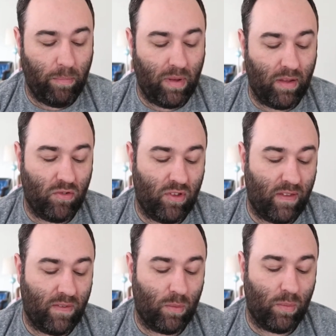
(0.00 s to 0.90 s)
but she
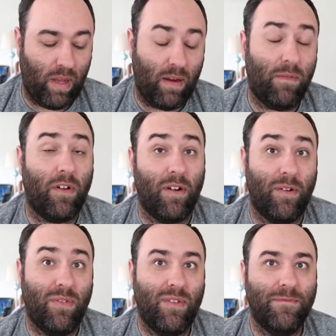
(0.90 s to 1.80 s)
has to read
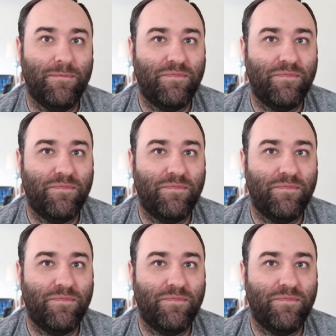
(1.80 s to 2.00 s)
first,